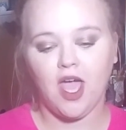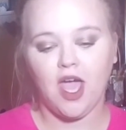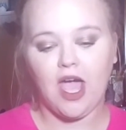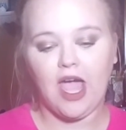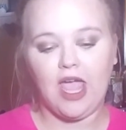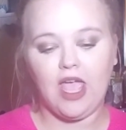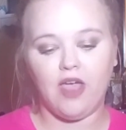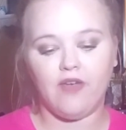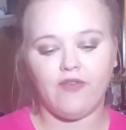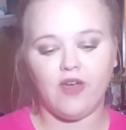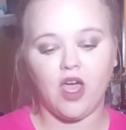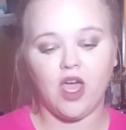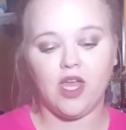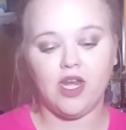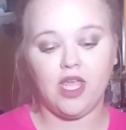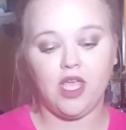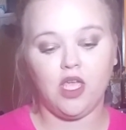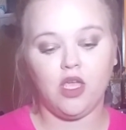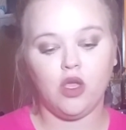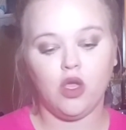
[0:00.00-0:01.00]
I have
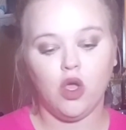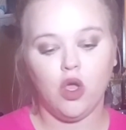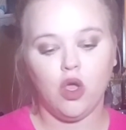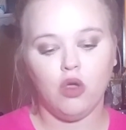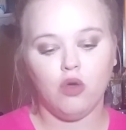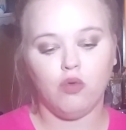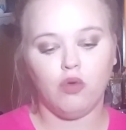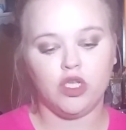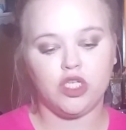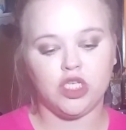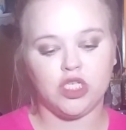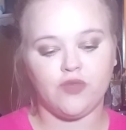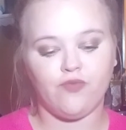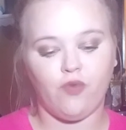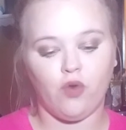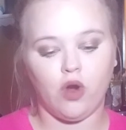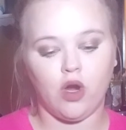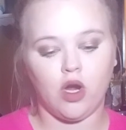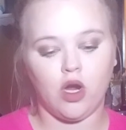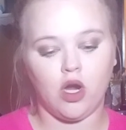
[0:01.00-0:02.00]
Honey, which is
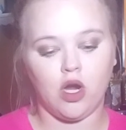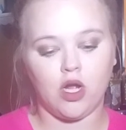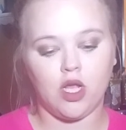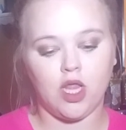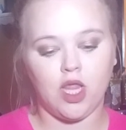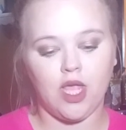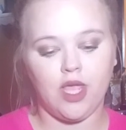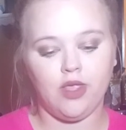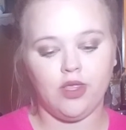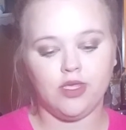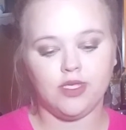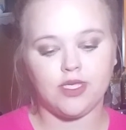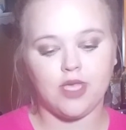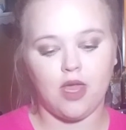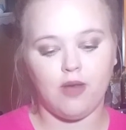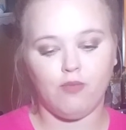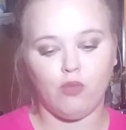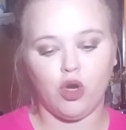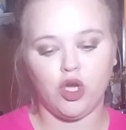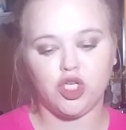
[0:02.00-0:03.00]
for cleanse
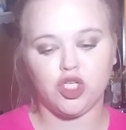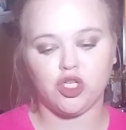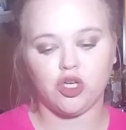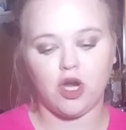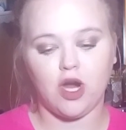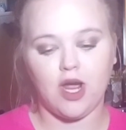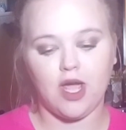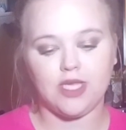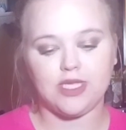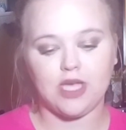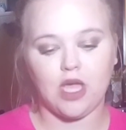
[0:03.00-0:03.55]
and moisturize.